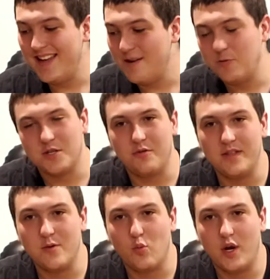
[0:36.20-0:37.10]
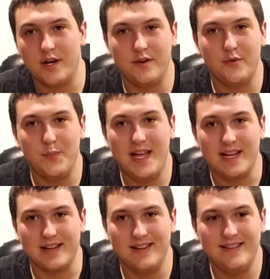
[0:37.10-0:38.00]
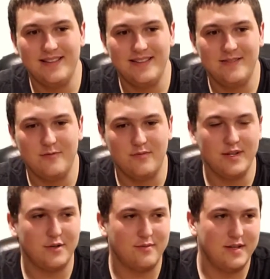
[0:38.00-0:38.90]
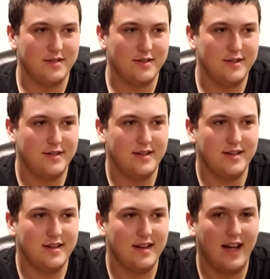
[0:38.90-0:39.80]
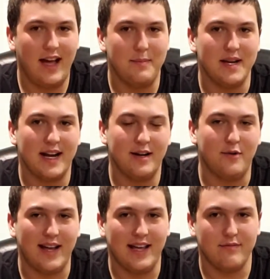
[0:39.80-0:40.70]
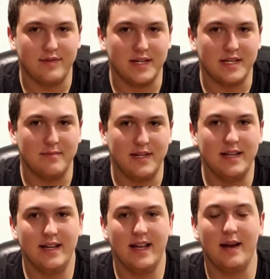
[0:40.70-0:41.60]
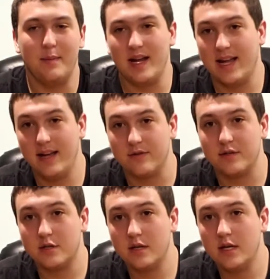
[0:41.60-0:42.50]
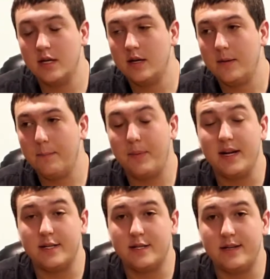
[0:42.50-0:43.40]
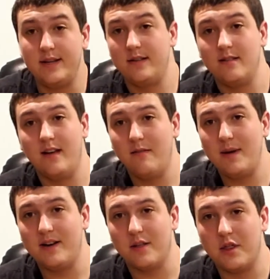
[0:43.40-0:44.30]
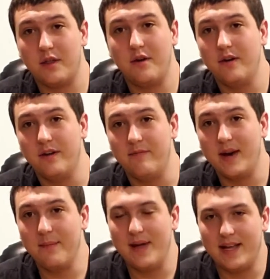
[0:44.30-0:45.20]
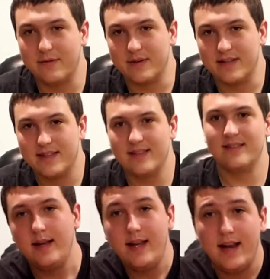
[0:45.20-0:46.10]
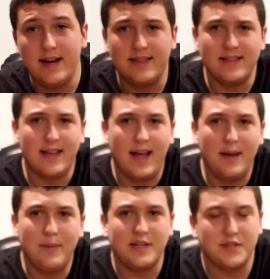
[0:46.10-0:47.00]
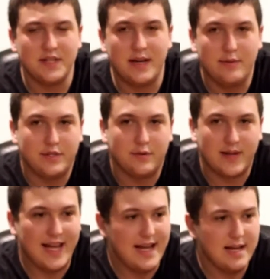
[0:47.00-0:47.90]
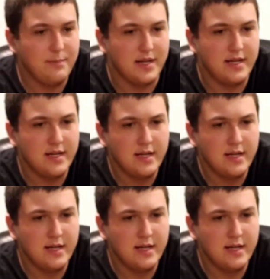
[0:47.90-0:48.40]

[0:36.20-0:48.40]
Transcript: it was only 100 meg, which was, I don't have gigabit at my house, but it's still about a third of my bandwidth. And at the time I said that was okay, but